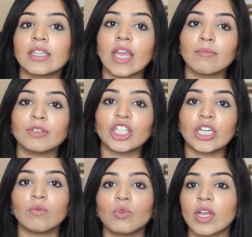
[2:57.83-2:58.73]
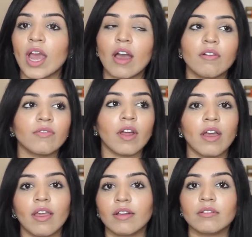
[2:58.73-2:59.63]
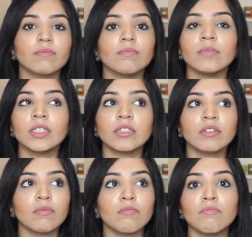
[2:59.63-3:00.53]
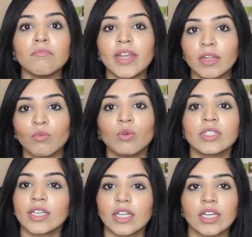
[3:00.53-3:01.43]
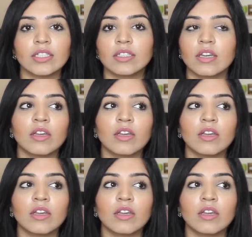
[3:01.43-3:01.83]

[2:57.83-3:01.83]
their machine would have like many more settings.